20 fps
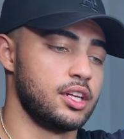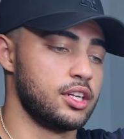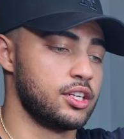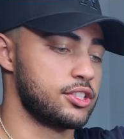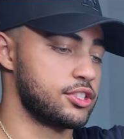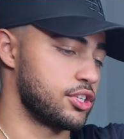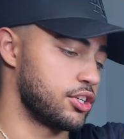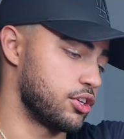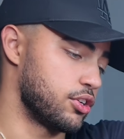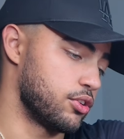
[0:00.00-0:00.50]

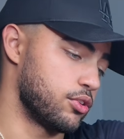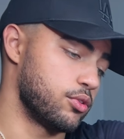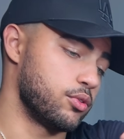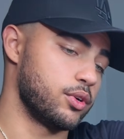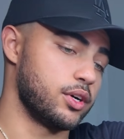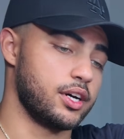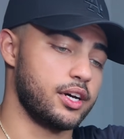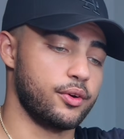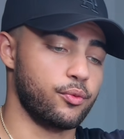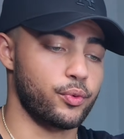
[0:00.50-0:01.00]

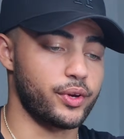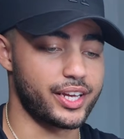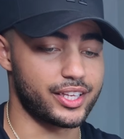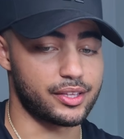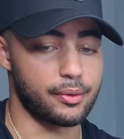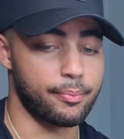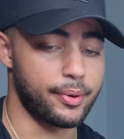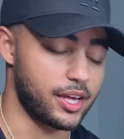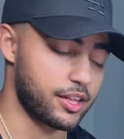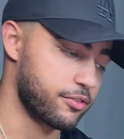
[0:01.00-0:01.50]
so we get
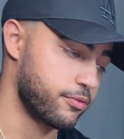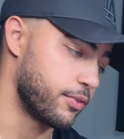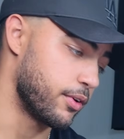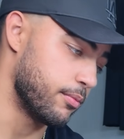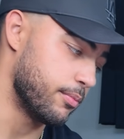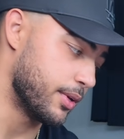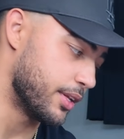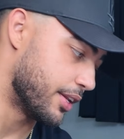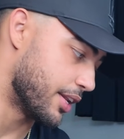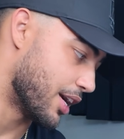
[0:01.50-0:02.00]
the best
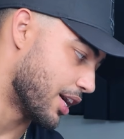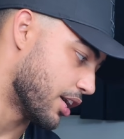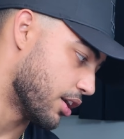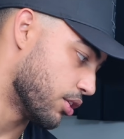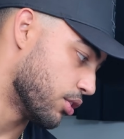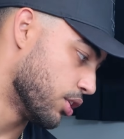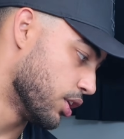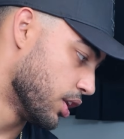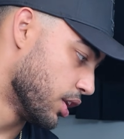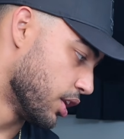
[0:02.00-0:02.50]
fitment.
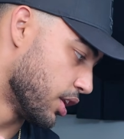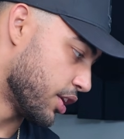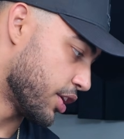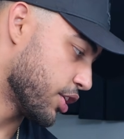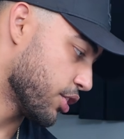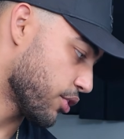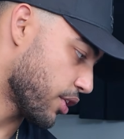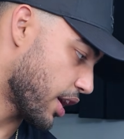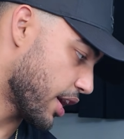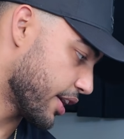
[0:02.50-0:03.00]
Now,
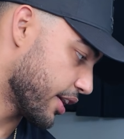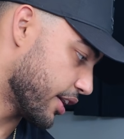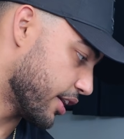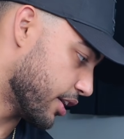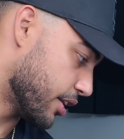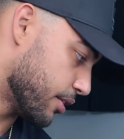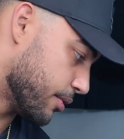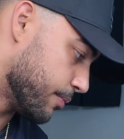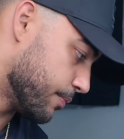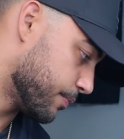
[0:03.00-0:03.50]
here I
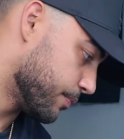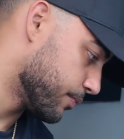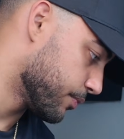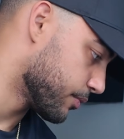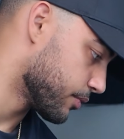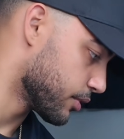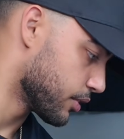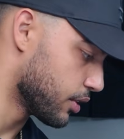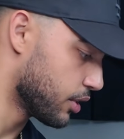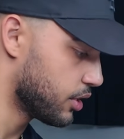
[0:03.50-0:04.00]
am.
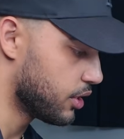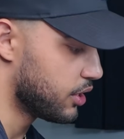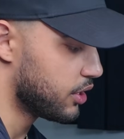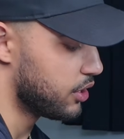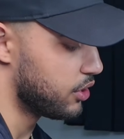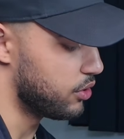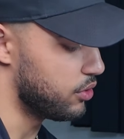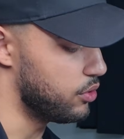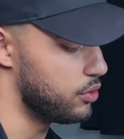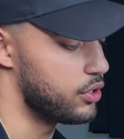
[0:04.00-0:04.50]

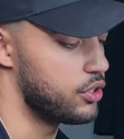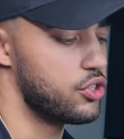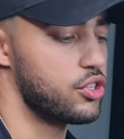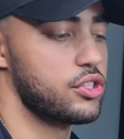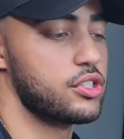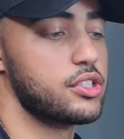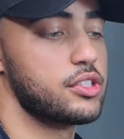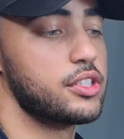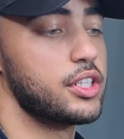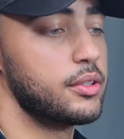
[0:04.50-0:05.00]
Oh, he
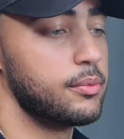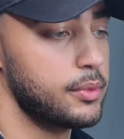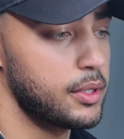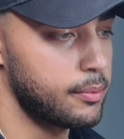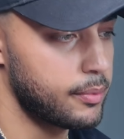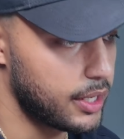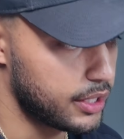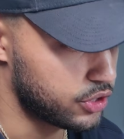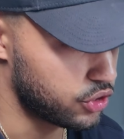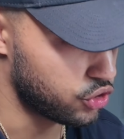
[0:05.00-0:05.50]
just sent me a
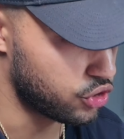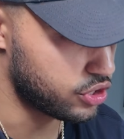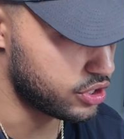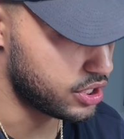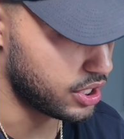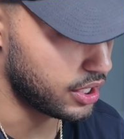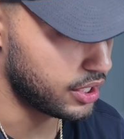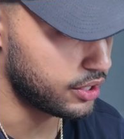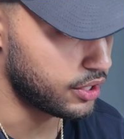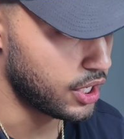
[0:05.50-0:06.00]
message. He
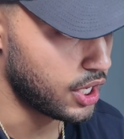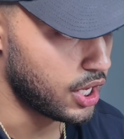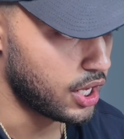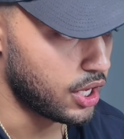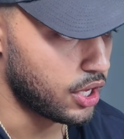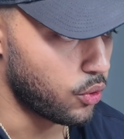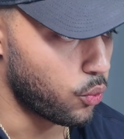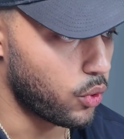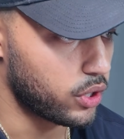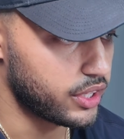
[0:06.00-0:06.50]
said,
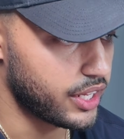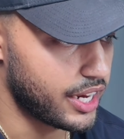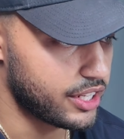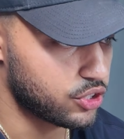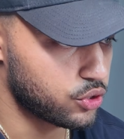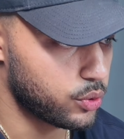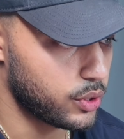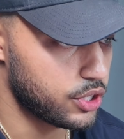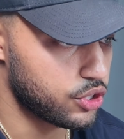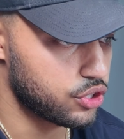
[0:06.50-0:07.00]
one
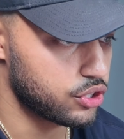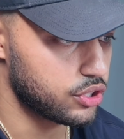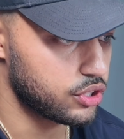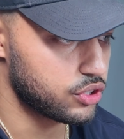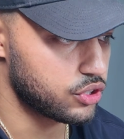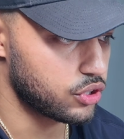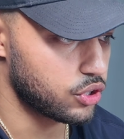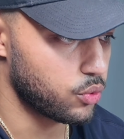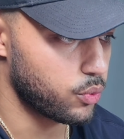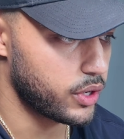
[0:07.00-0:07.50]
last question,
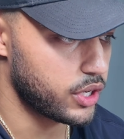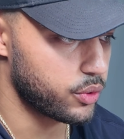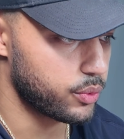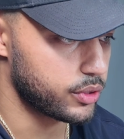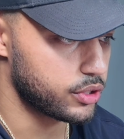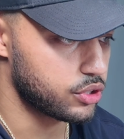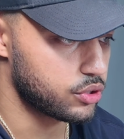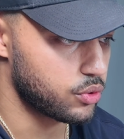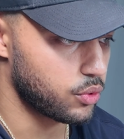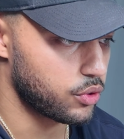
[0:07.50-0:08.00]
is there a way to
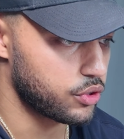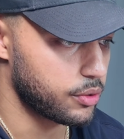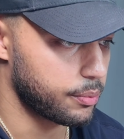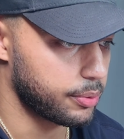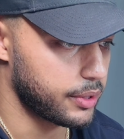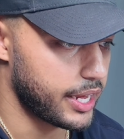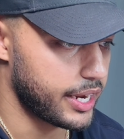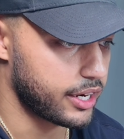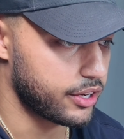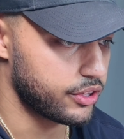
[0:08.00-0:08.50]
restore the
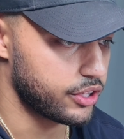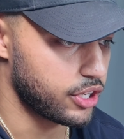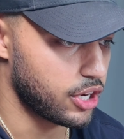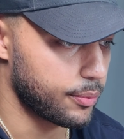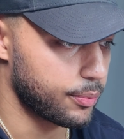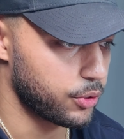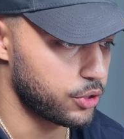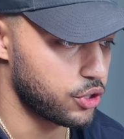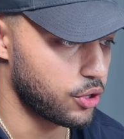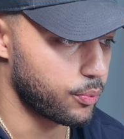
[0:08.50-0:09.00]
black on the
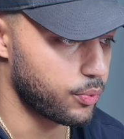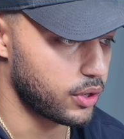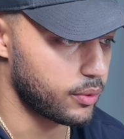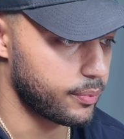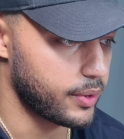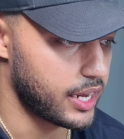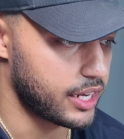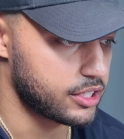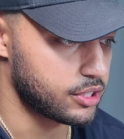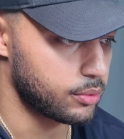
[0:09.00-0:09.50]
upper, bring
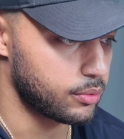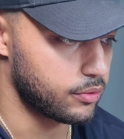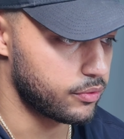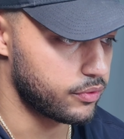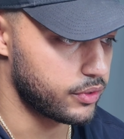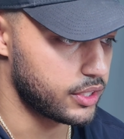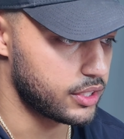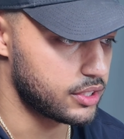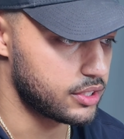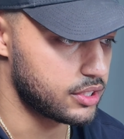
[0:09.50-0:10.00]
back some
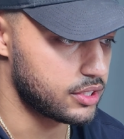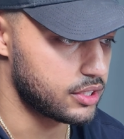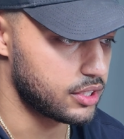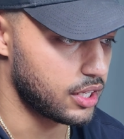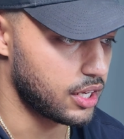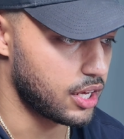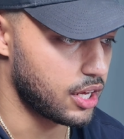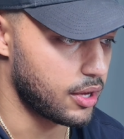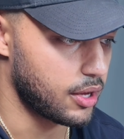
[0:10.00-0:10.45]
of its